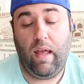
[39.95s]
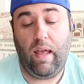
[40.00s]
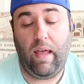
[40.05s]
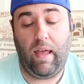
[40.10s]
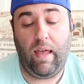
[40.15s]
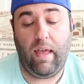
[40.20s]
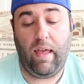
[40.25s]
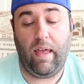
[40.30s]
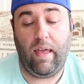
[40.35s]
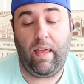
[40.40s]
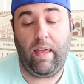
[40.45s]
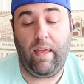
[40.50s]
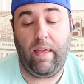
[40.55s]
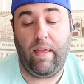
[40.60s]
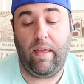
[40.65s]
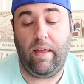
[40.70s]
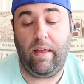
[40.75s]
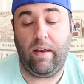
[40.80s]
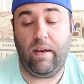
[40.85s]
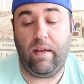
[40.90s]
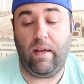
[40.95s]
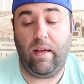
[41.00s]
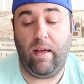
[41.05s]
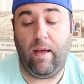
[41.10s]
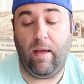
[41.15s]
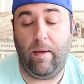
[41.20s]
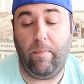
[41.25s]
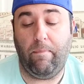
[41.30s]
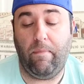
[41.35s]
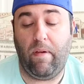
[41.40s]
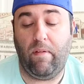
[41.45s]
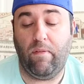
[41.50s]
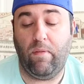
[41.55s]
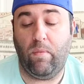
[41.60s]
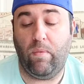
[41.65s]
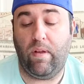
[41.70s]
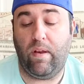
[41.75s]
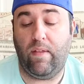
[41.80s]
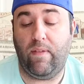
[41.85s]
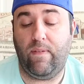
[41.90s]
And um,
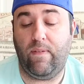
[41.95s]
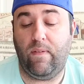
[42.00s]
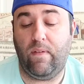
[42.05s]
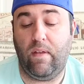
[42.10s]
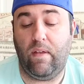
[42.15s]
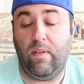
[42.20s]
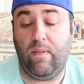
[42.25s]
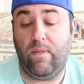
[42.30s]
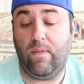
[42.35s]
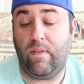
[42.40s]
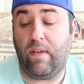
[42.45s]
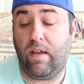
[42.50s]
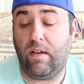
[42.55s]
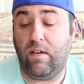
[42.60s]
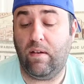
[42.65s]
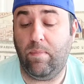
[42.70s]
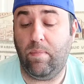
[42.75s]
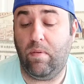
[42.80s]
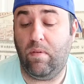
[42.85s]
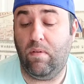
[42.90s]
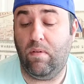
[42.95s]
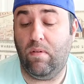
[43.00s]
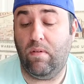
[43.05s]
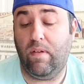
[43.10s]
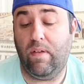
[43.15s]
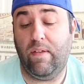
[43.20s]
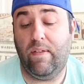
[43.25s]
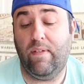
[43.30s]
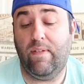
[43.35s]
everyone is, is skeptical,